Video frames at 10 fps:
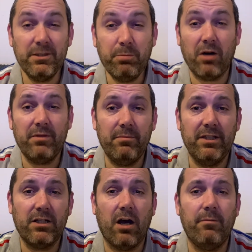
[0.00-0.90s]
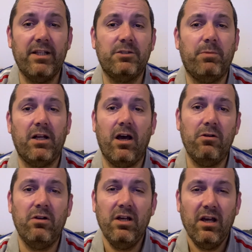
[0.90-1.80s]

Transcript: pop them in the comments below.